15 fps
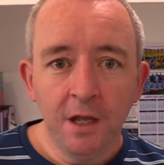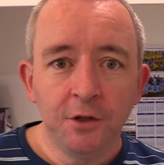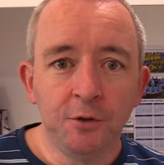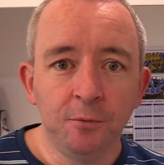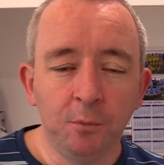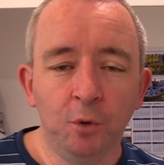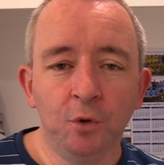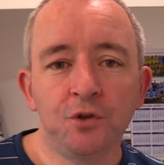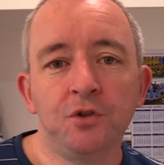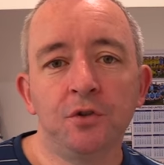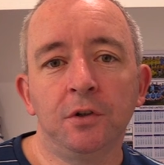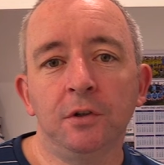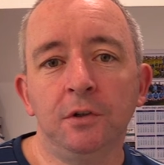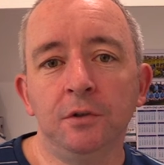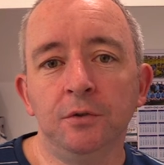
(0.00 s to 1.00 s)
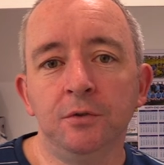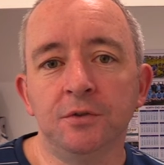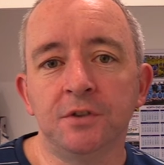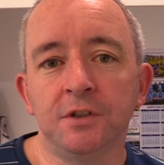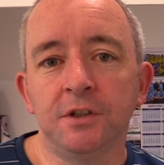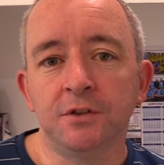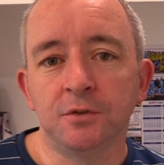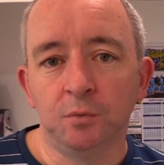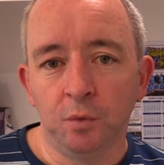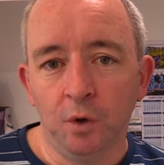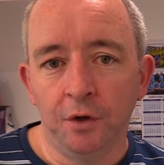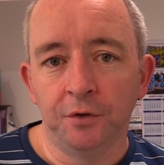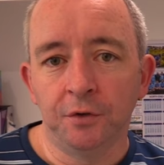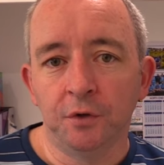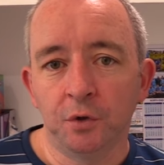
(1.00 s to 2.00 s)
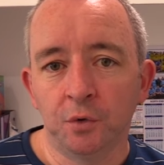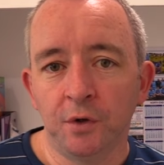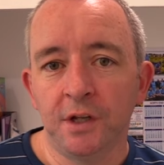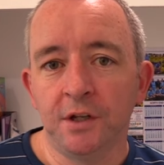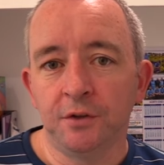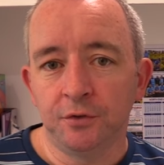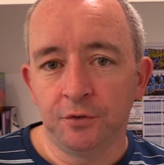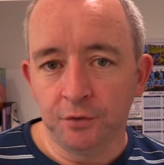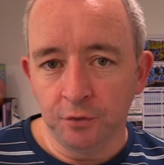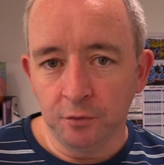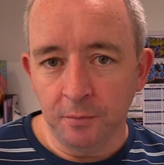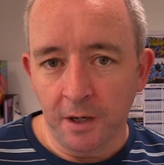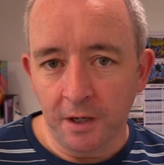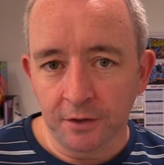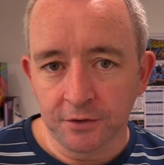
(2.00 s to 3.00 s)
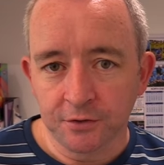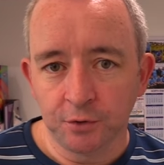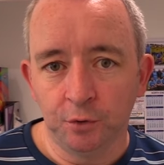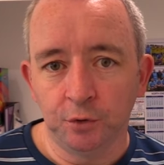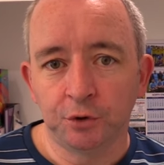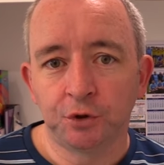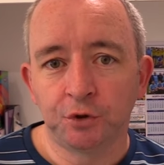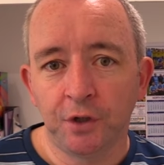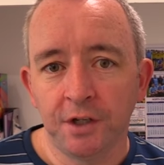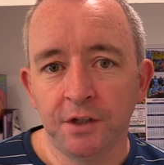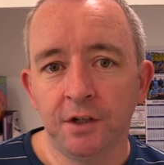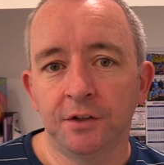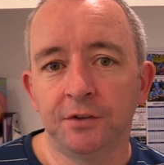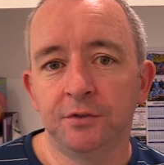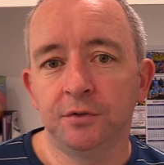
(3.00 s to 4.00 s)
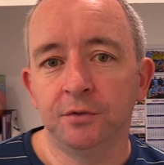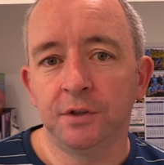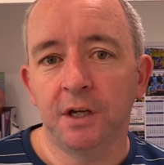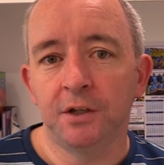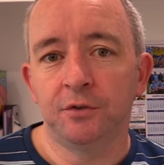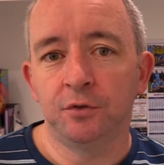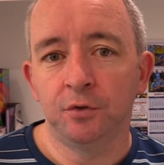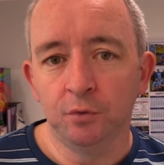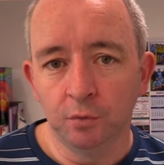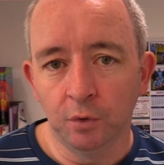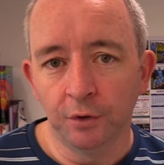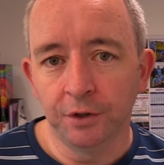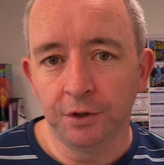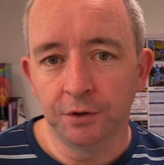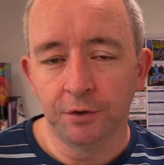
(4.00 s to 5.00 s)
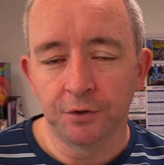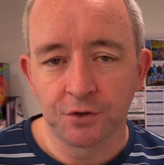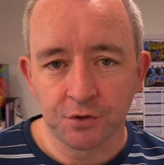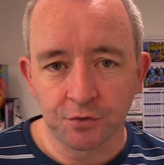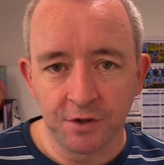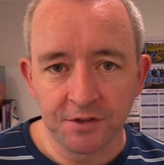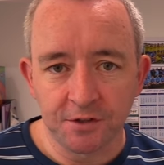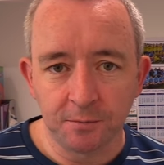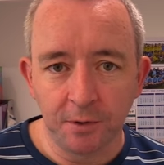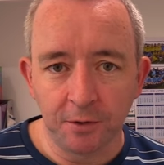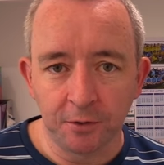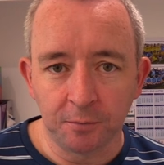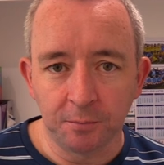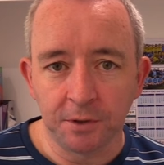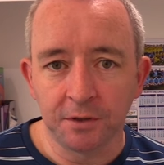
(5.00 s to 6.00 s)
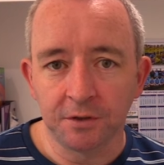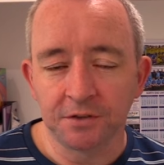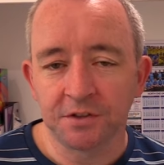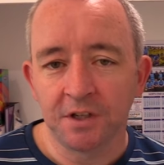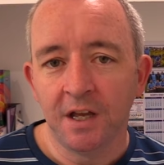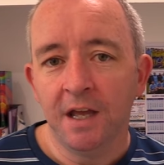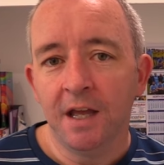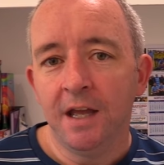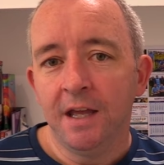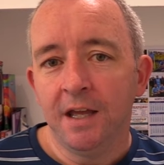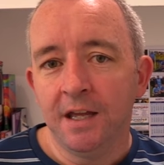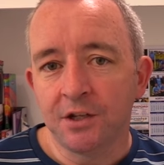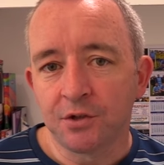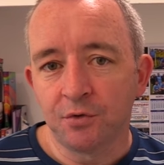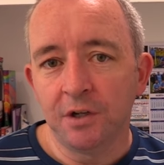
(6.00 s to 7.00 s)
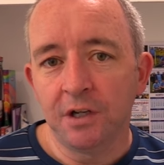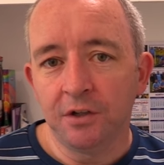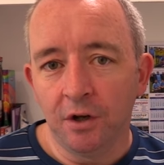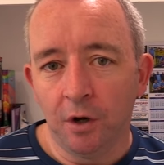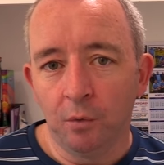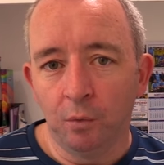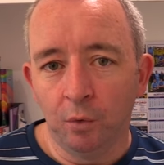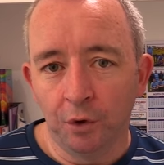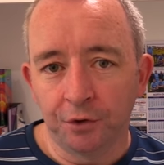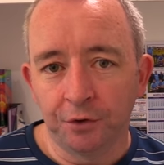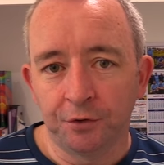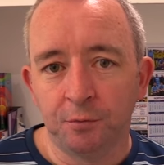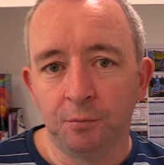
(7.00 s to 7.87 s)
The most you can lose is one grade two mark. So try not to get too worried or stressed about it, because it's really not worth it. The